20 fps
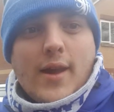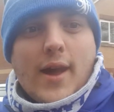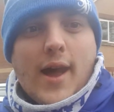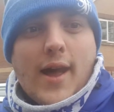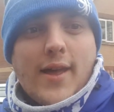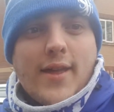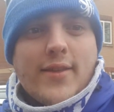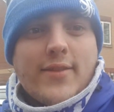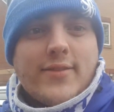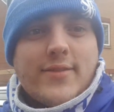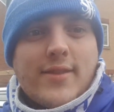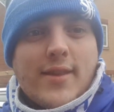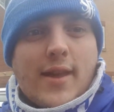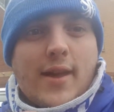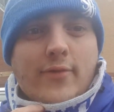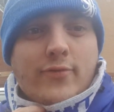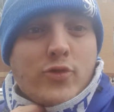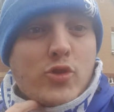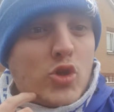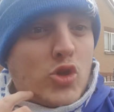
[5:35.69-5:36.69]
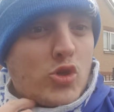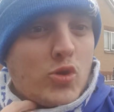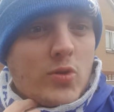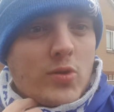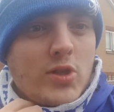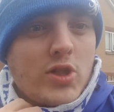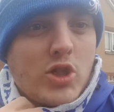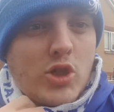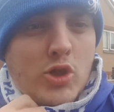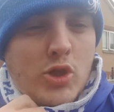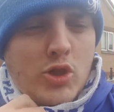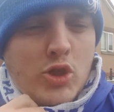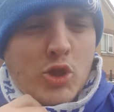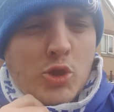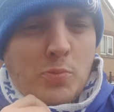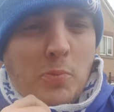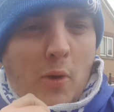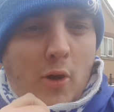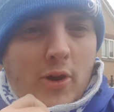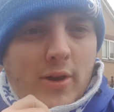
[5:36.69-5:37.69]
and I've just
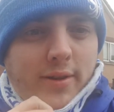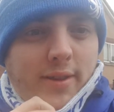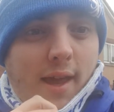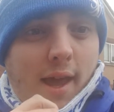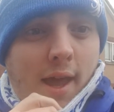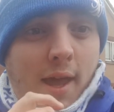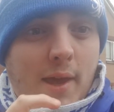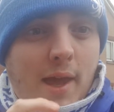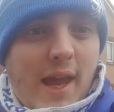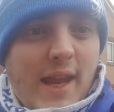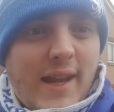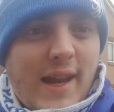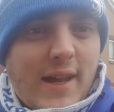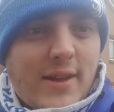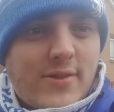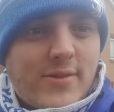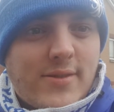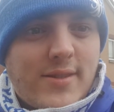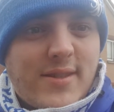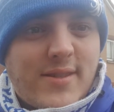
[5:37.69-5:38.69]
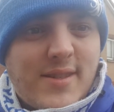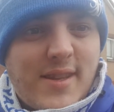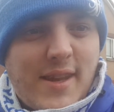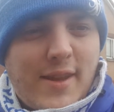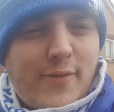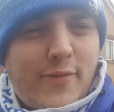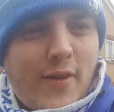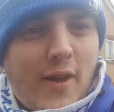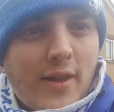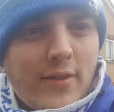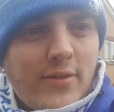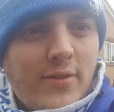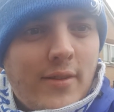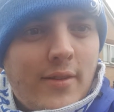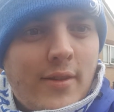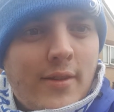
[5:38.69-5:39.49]
spotted uh, an Exeter City fan,